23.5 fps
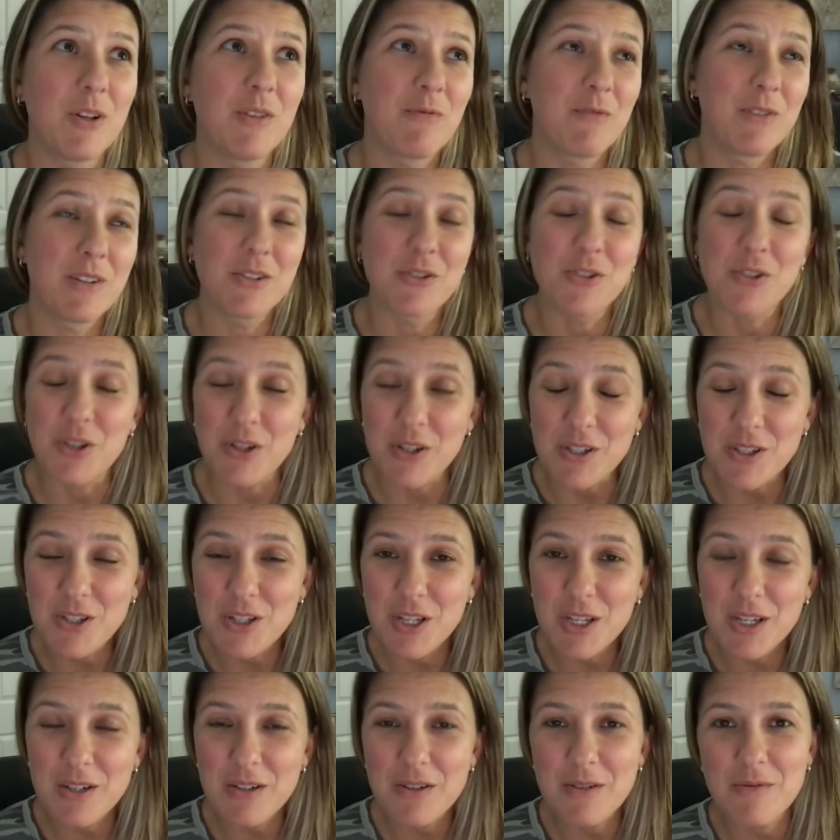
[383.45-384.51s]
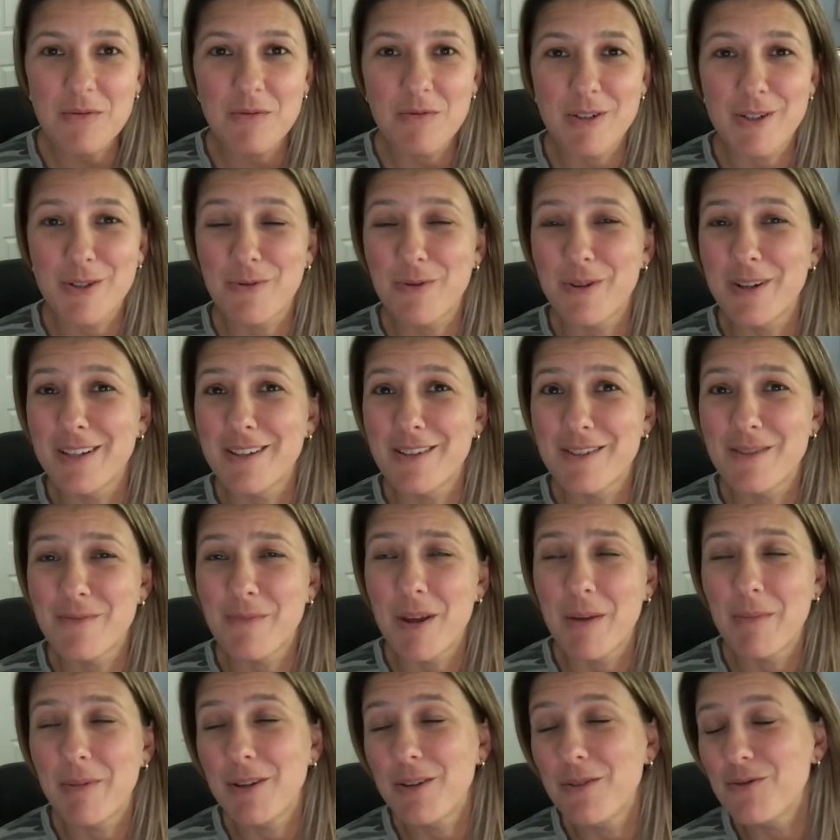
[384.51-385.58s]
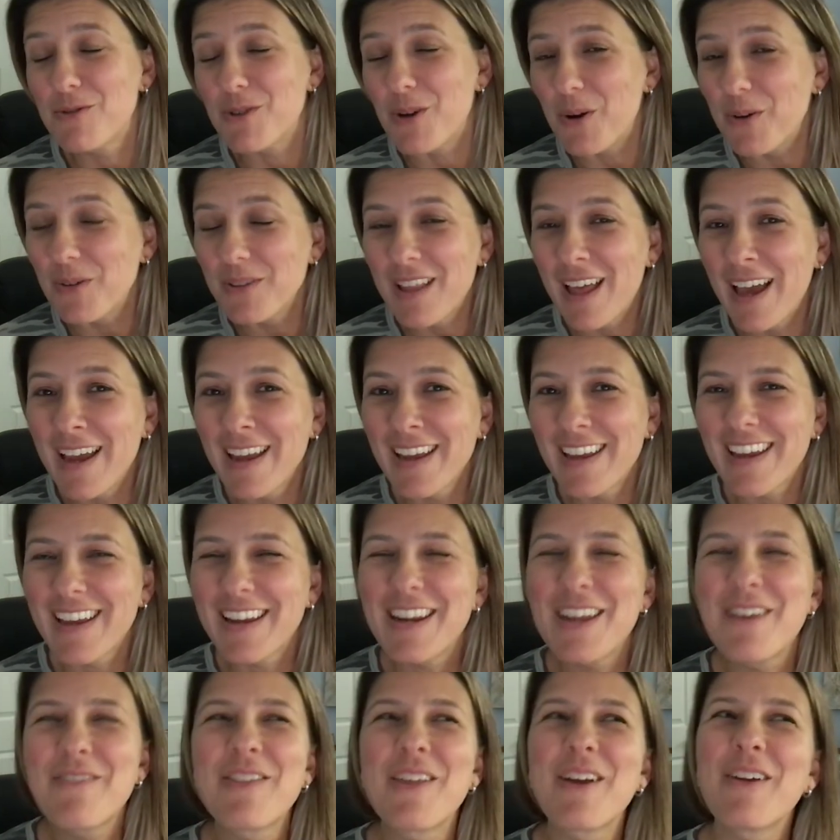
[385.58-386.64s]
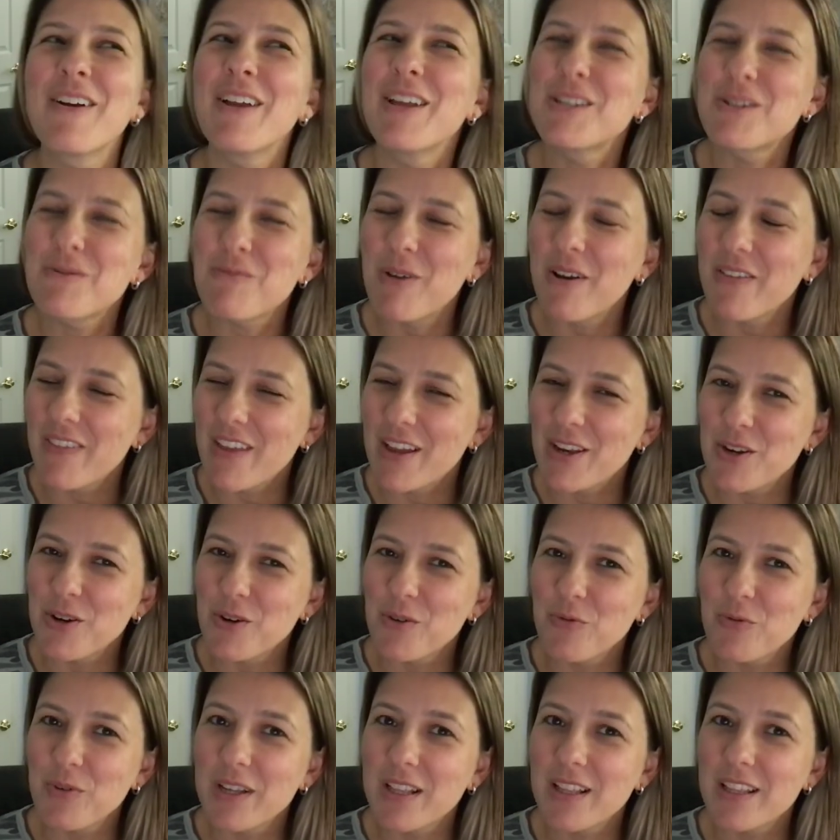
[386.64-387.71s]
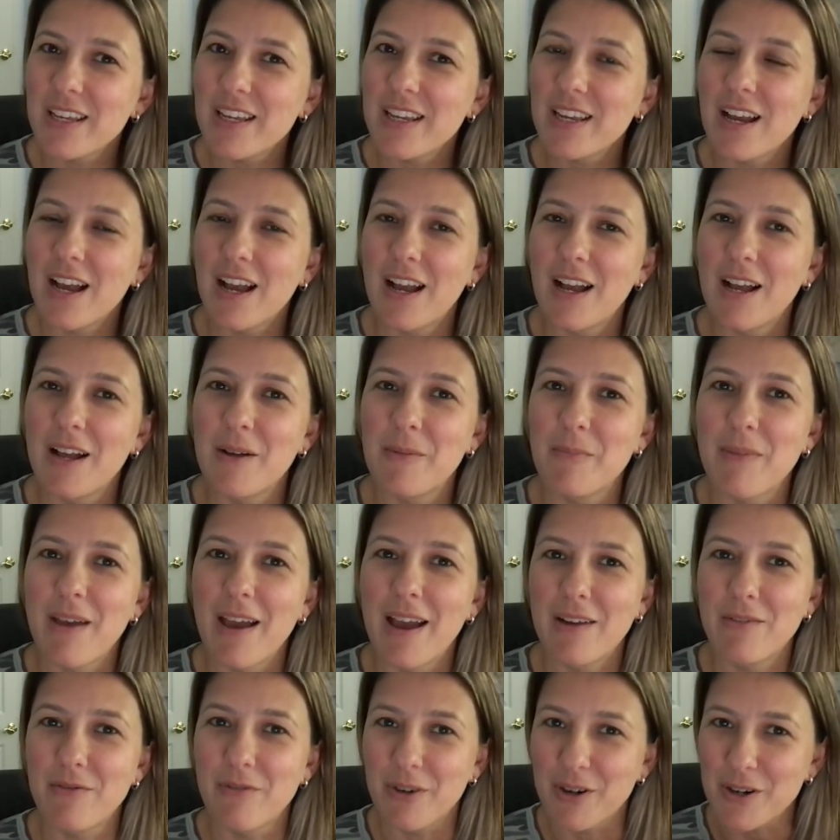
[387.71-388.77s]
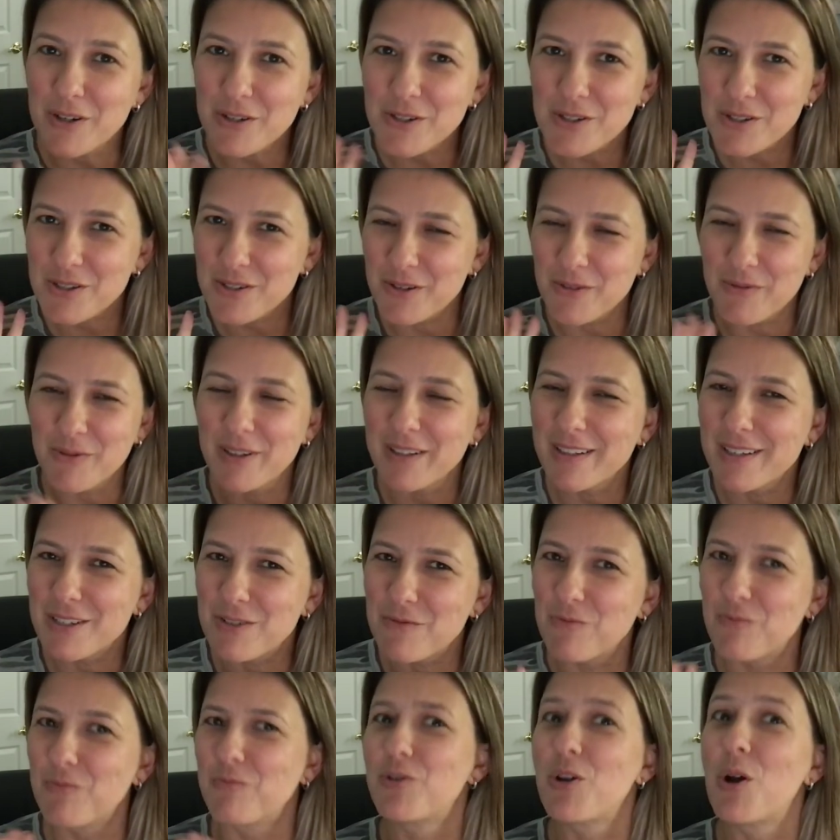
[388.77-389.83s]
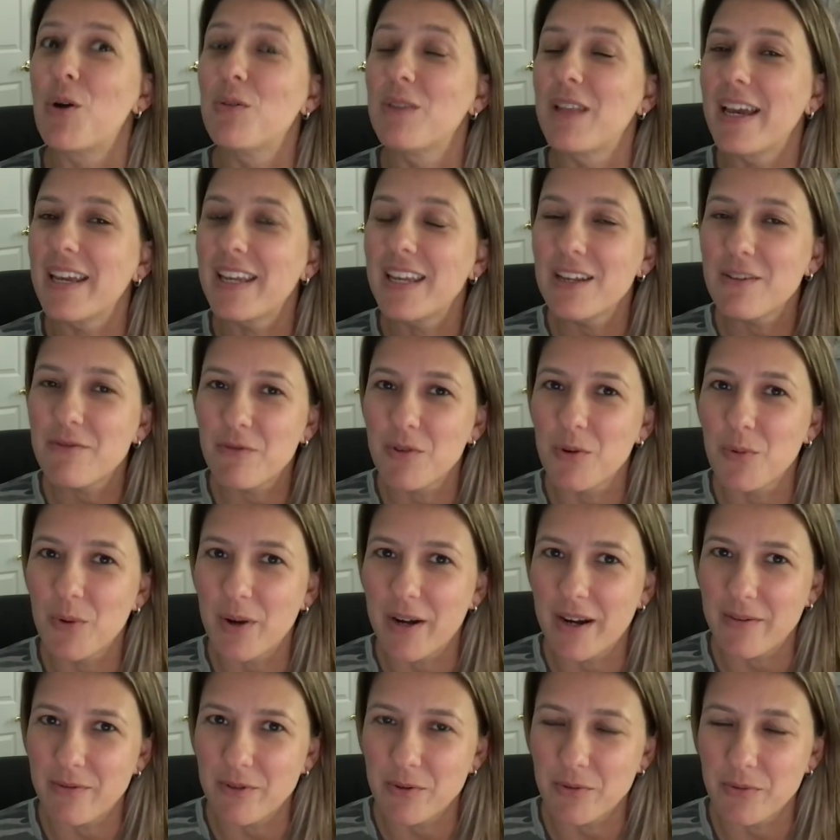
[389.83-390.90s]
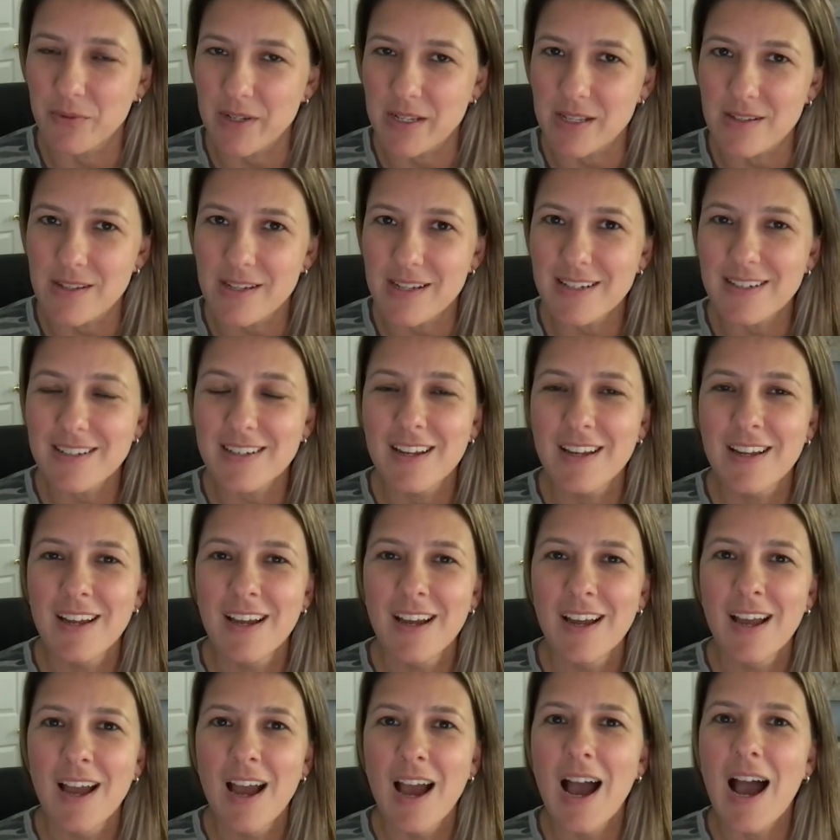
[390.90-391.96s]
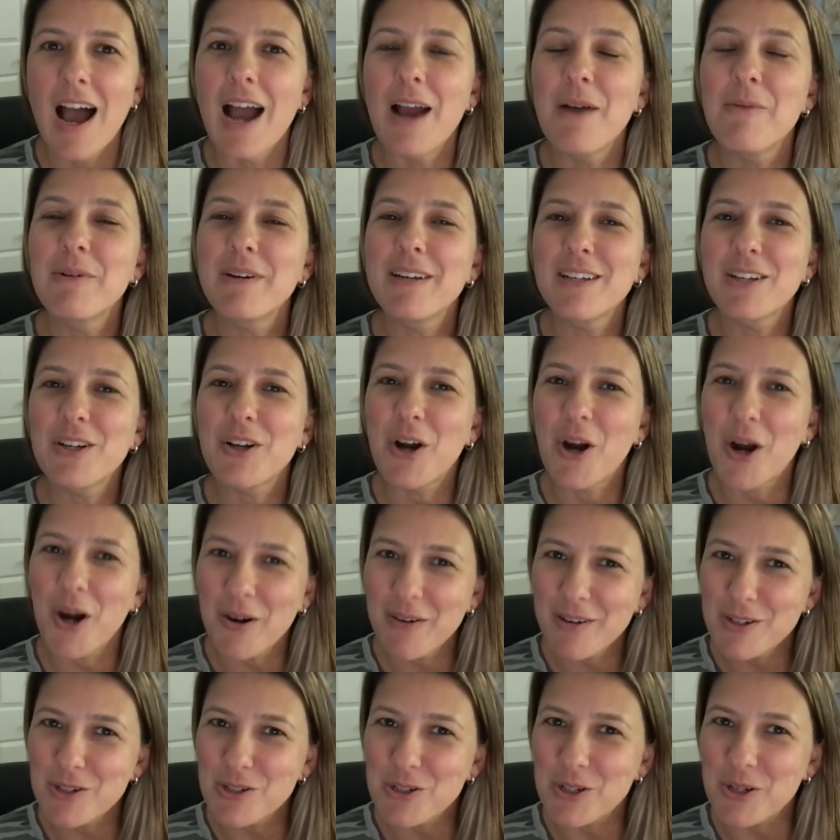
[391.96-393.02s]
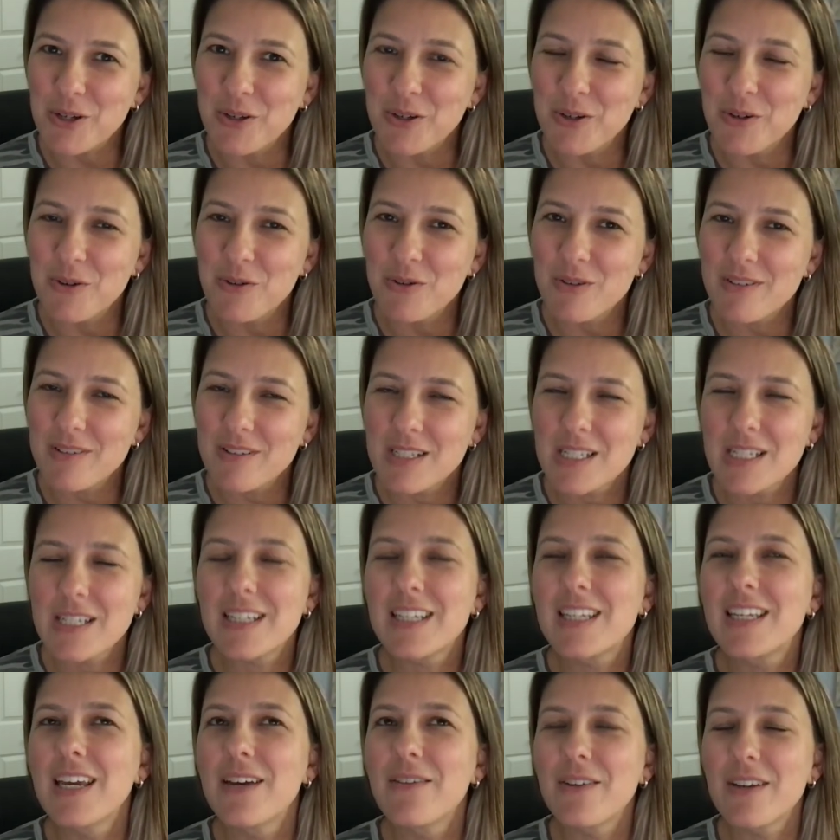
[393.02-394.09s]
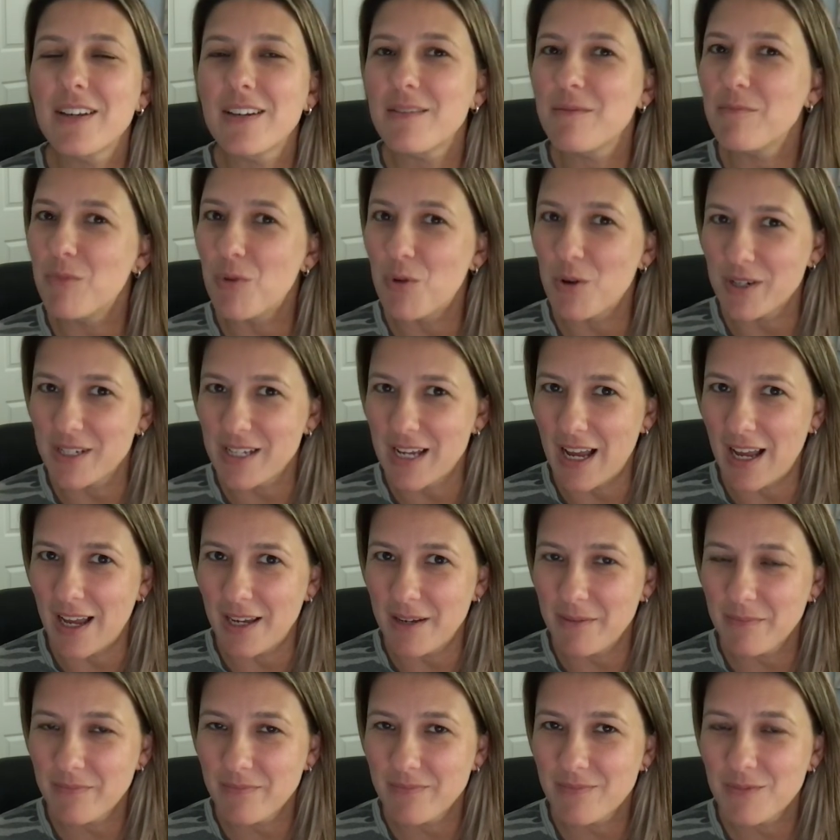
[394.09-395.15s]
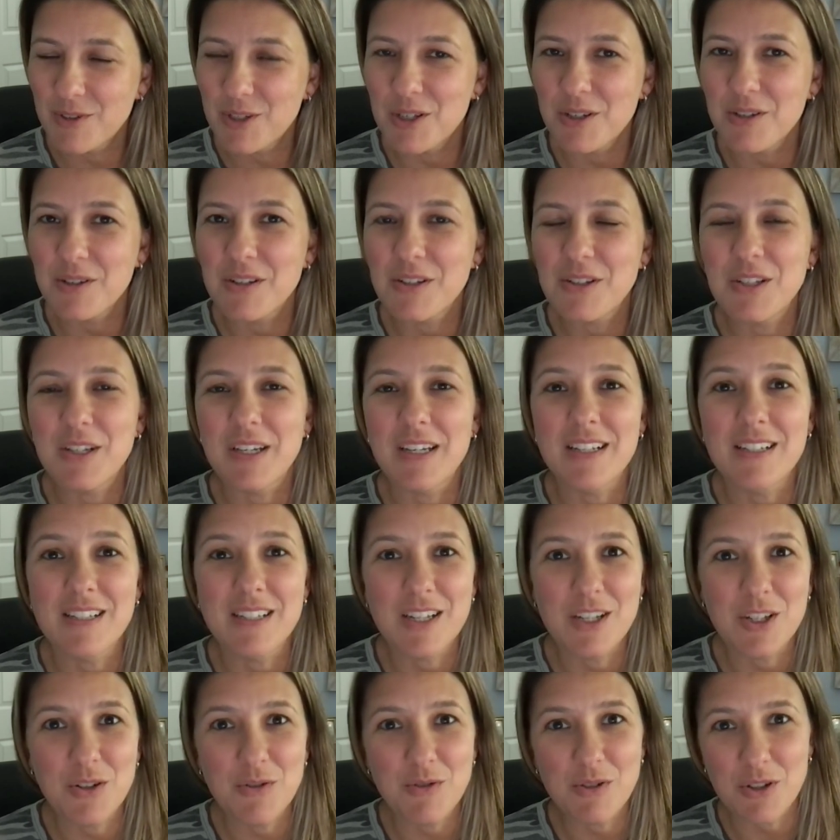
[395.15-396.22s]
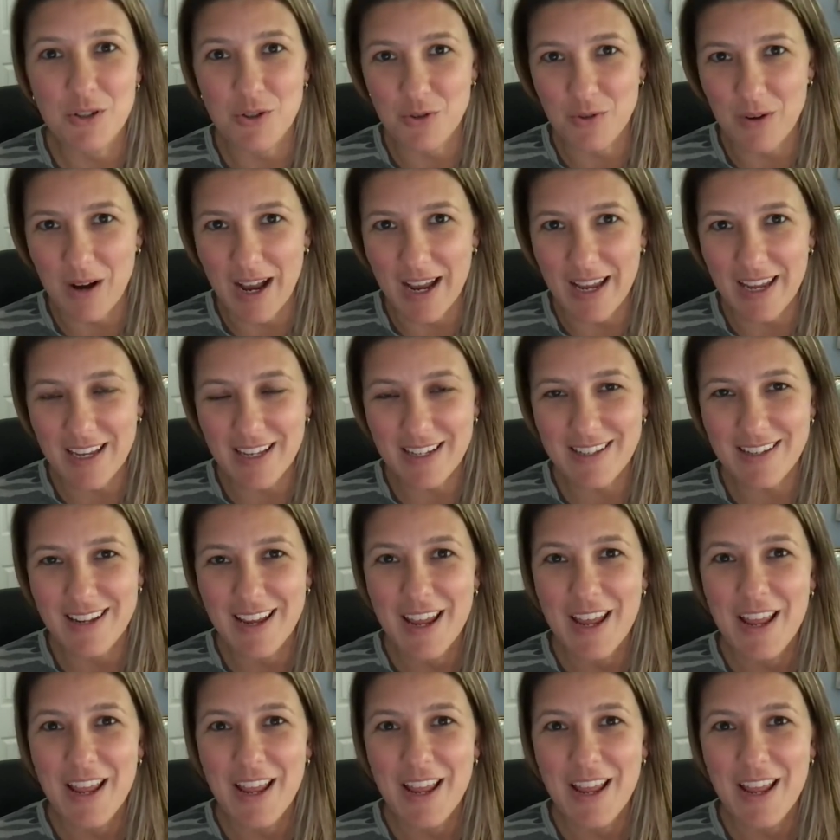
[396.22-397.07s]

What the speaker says: feels good to you, which ones maybe you don't like. And if there is one that you're really adverse, you really don't like it for whatever reason, I would encourage you to give it more time, to continue to try it.